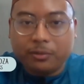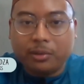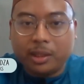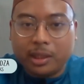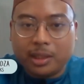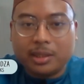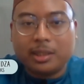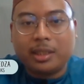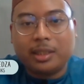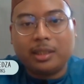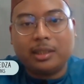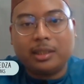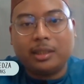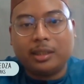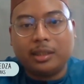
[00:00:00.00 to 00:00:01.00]
to
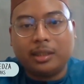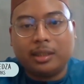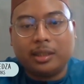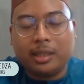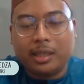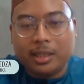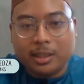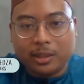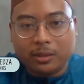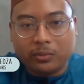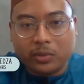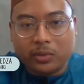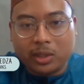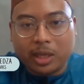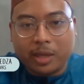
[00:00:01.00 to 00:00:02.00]
understand the religion of
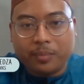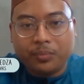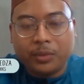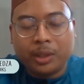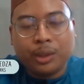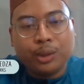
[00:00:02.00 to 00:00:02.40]
Islam,